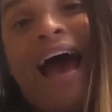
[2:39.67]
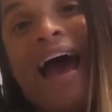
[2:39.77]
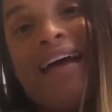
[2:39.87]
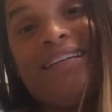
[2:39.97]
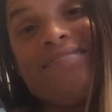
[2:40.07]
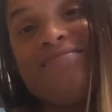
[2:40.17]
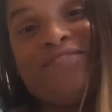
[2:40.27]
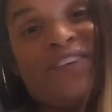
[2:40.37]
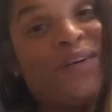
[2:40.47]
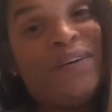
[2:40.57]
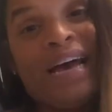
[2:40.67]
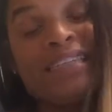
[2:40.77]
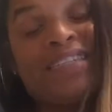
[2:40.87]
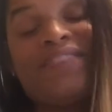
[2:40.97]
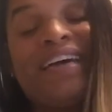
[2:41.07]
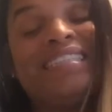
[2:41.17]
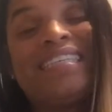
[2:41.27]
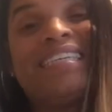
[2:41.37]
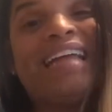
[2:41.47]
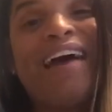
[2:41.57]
I felt as if I didn't